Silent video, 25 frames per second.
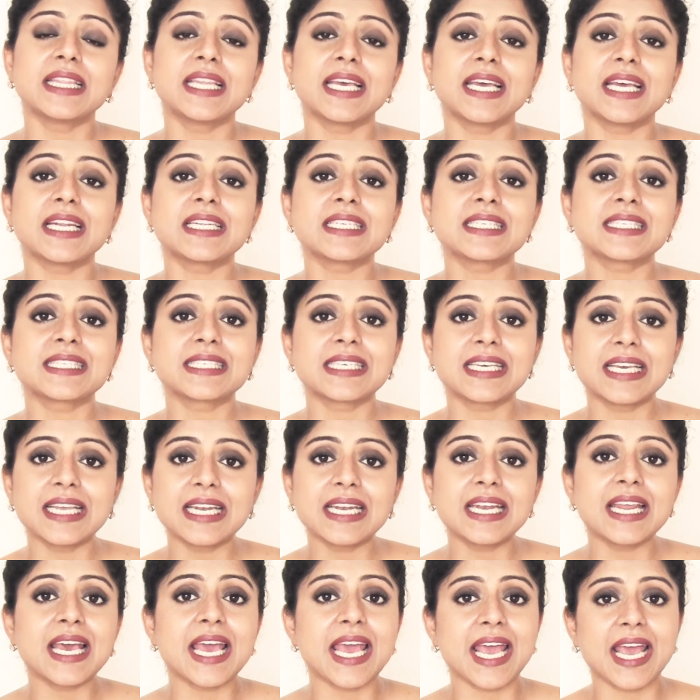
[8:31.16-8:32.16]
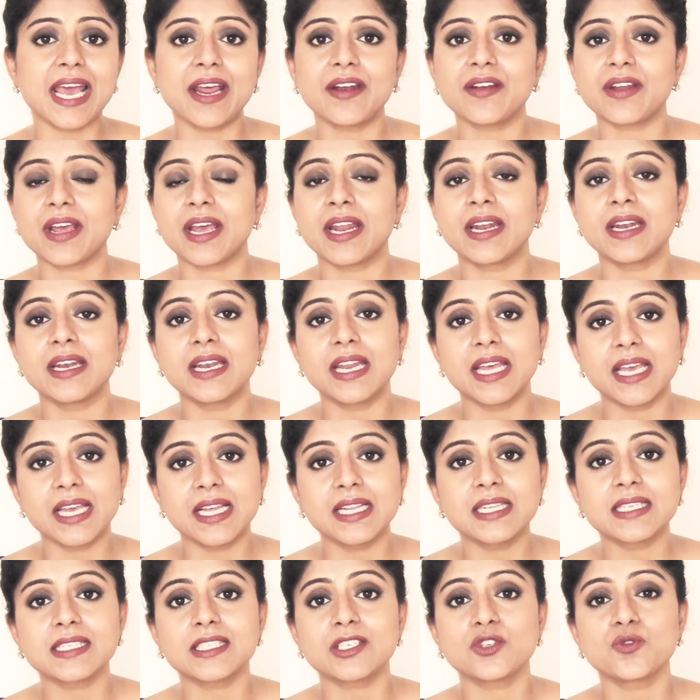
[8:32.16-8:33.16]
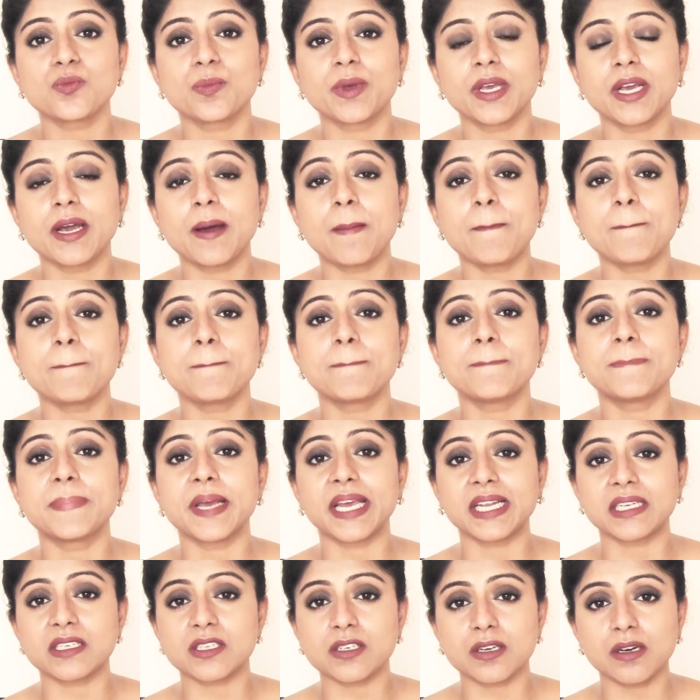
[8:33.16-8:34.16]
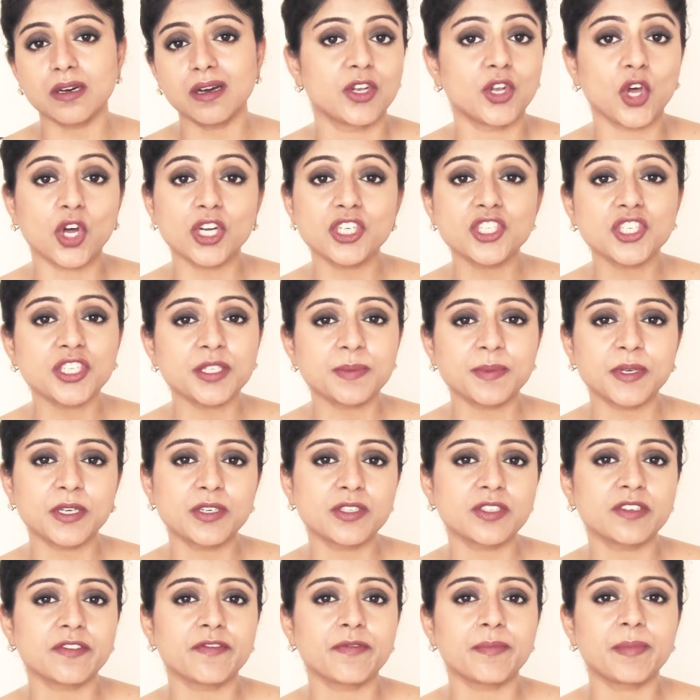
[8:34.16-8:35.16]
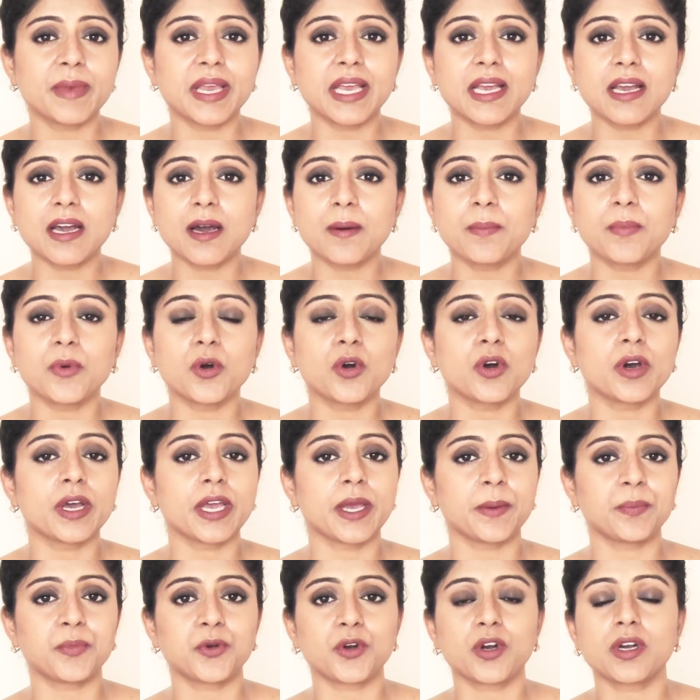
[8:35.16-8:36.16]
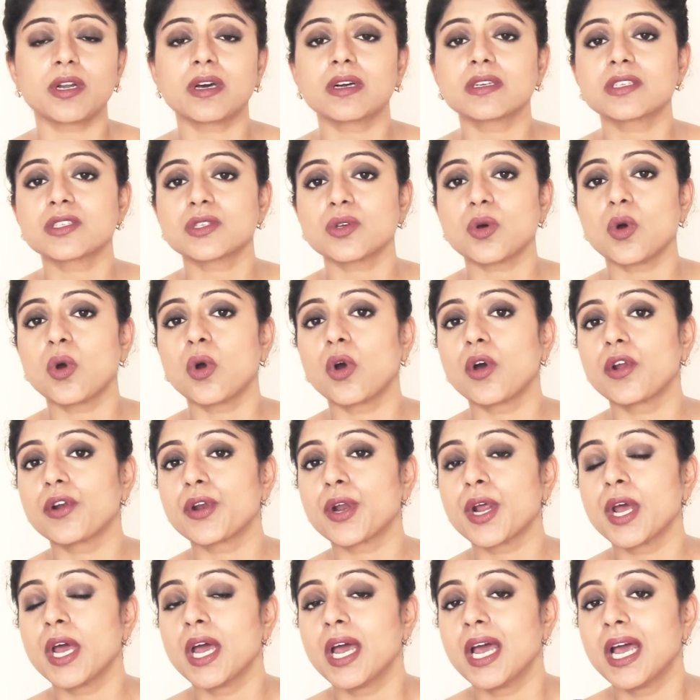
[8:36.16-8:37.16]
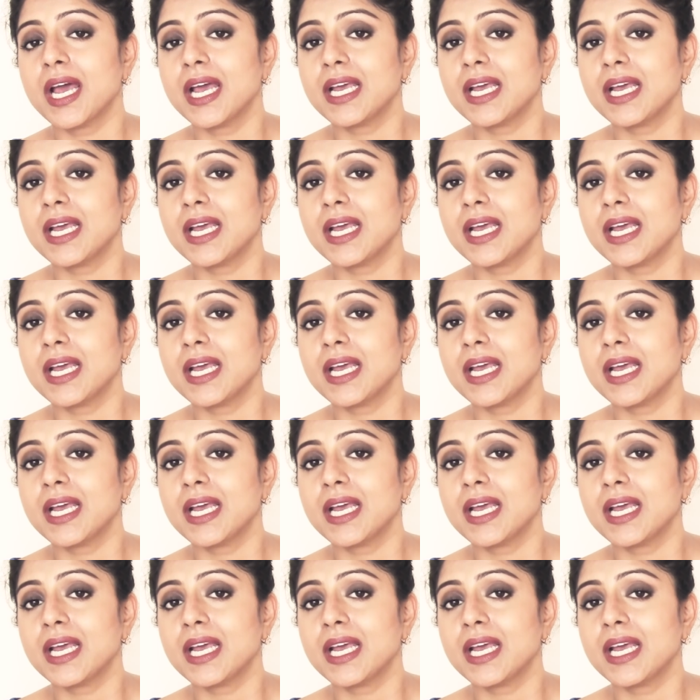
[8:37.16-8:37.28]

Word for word: their skin, hair and nails to become better, not just because of makeup or hair products or